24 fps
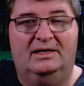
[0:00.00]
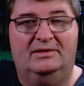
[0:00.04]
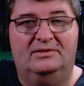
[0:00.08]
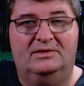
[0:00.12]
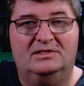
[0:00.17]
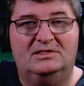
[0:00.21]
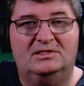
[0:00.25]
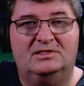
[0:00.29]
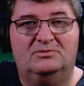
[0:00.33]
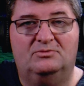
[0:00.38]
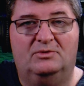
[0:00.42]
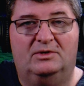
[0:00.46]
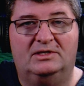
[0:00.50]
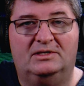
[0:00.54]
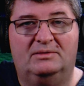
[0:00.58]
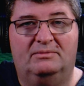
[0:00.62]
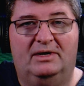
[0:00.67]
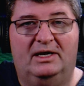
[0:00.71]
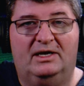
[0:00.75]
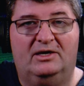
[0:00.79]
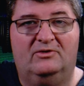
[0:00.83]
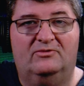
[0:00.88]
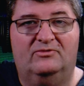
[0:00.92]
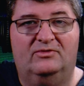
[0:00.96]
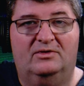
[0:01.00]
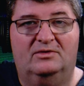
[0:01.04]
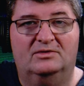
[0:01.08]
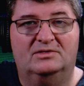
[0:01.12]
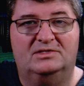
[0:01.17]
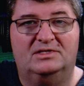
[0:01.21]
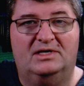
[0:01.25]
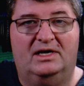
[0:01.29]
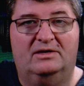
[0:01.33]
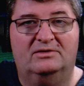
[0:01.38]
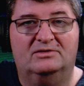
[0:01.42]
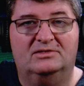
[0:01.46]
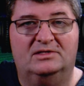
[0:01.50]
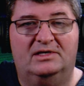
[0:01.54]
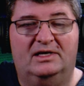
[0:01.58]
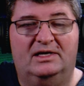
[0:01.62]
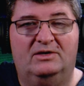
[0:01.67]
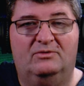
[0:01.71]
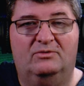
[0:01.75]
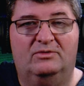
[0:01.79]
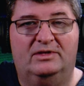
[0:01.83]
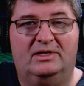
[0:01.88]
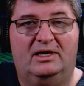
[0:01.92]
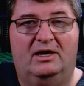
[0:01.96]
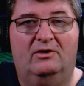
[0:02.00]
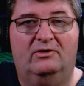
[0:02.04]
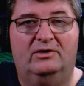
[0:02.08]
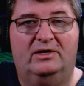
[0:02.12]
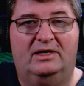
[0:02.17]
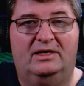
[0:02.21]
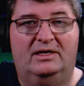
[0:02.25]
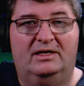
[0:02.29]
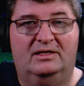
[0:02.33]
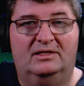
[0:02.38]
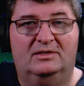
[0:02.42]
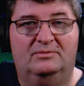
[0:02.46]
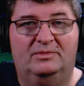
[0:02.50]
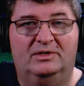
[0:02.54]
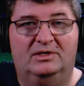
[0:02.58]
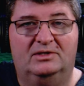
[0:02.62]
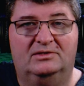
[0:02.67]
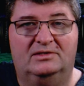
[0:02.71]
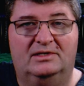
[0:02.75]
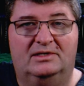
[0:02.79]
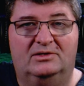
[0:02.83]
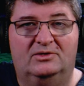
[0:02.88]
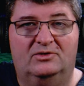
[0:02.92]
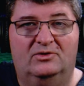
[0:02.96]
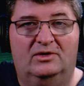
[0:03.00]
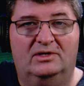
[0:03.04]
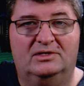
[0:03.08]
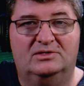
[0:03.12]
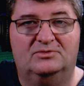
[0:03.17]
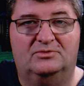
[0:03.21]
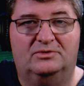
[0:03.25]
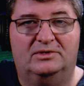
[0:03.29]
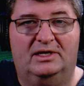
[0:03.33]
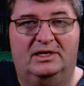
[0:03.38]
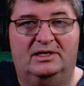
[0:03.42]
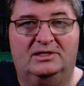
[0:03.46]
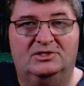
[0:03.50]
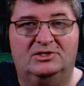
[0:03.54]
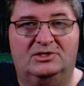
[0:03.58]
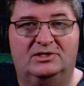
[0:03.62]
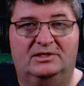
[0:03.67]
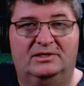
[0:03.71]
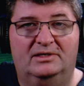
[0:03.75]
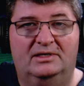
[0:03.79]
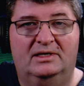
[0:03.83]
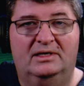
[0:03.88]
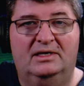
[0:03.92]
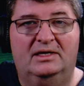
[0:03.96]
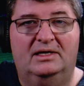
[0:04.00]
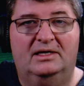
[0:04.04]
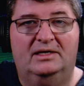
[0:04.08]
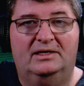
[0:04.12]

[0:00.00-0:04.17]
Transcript: And this is what the microphone sounds like without any of the built-in noise reduction.